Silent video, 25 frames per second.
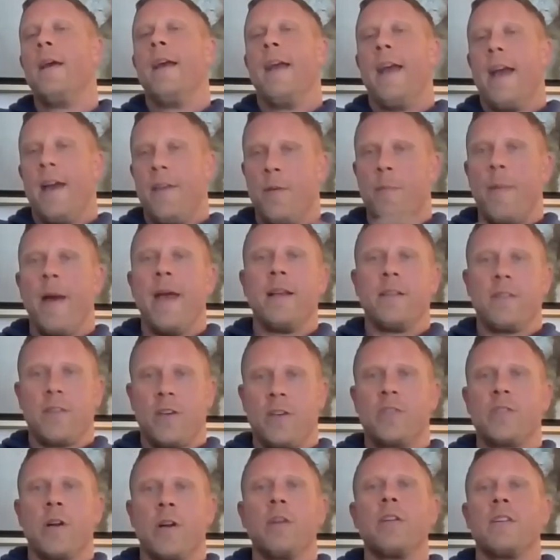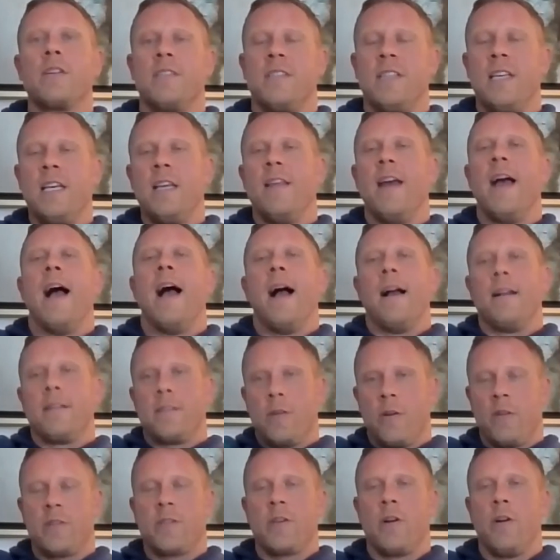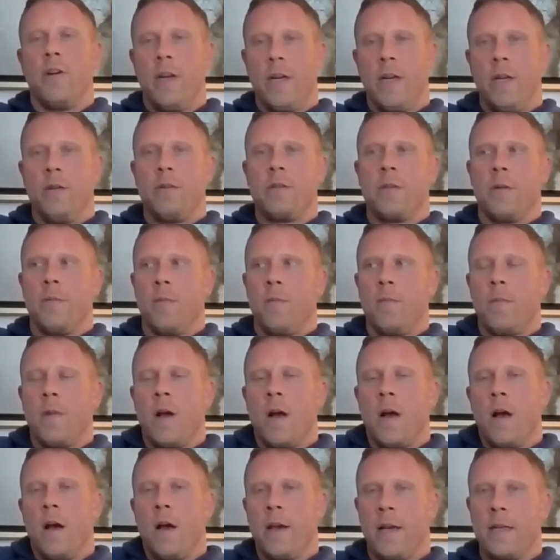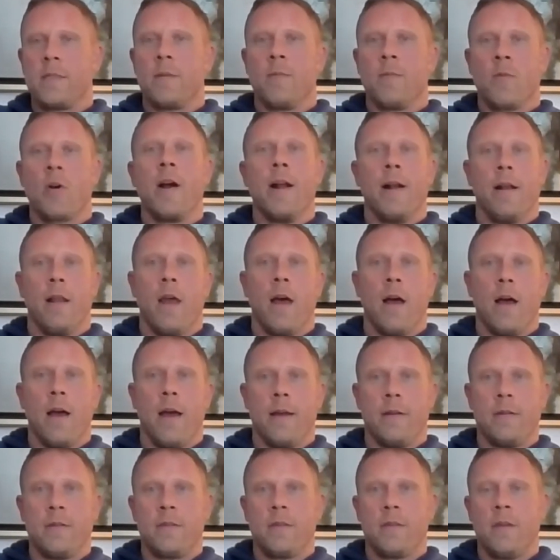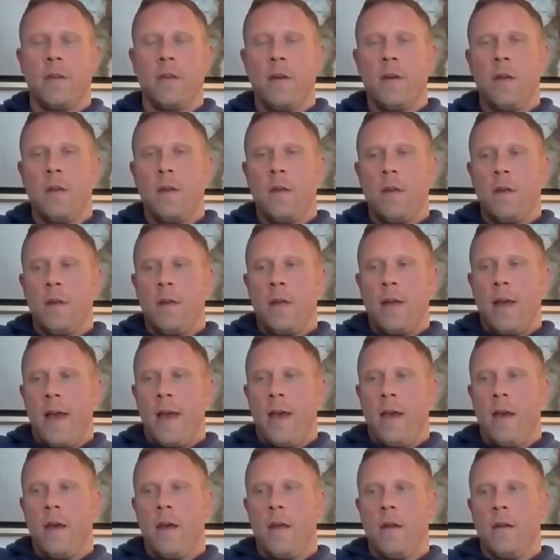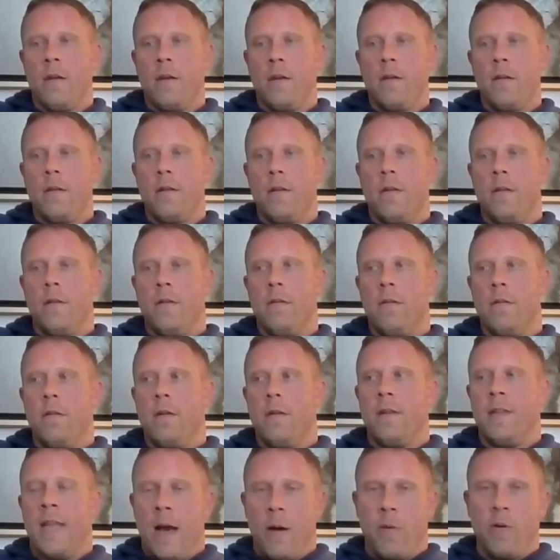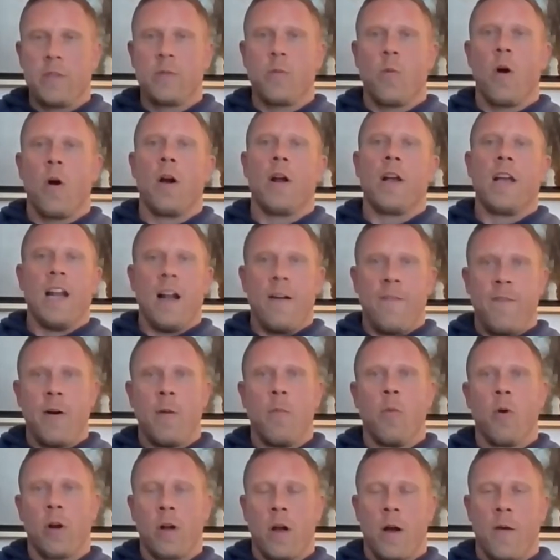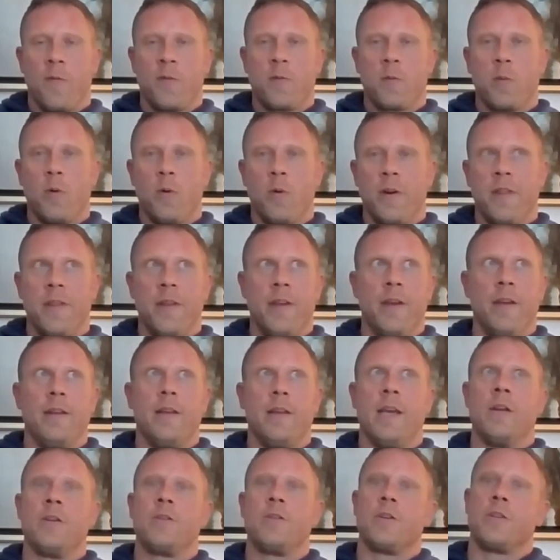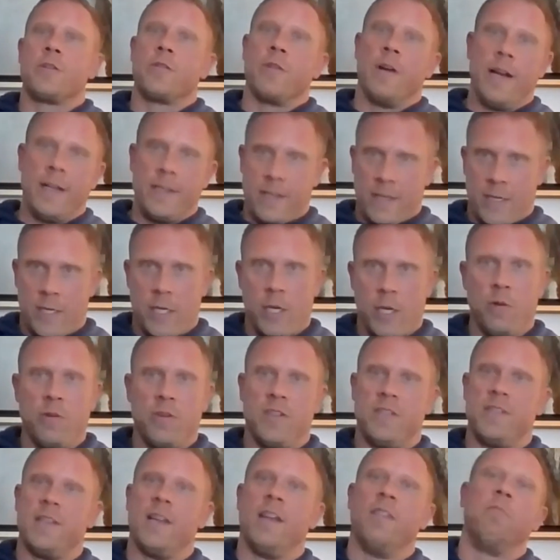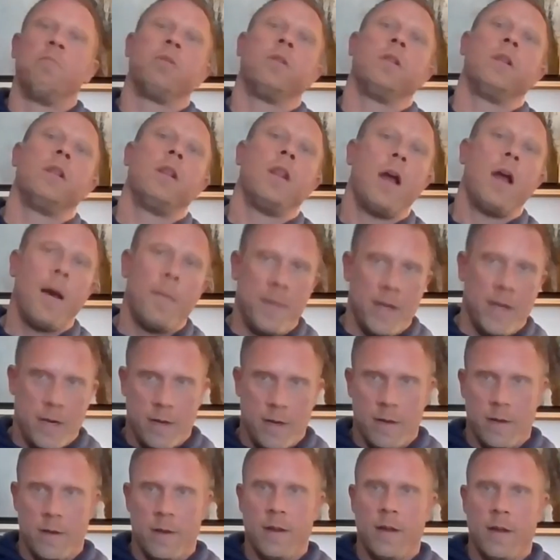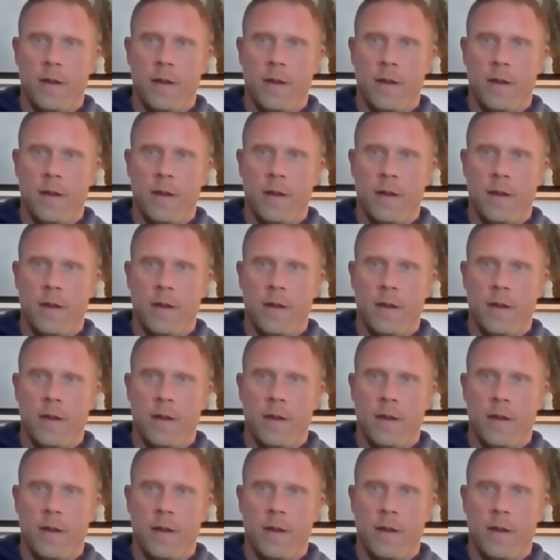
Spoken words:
And the banks could start to see that. So I started to do get some credit lines, and that was working. I felt more comfortable with it. Interest rates, like you just said, plummeted.